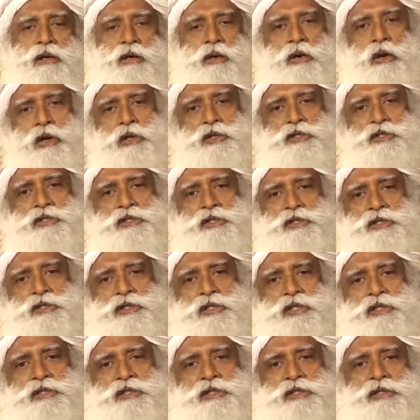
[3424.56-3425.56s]

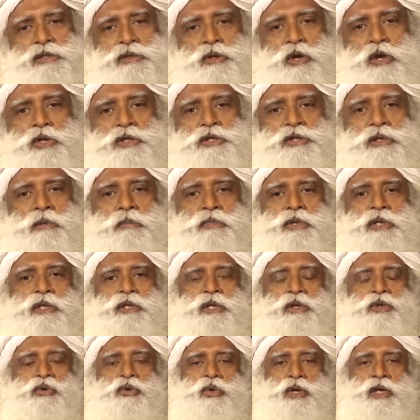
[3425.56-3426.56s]
Consciousness is not something
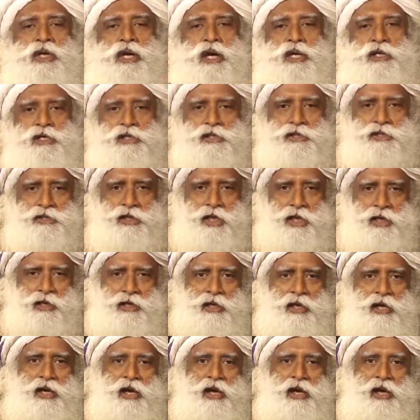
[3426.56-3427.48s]
that you can understand.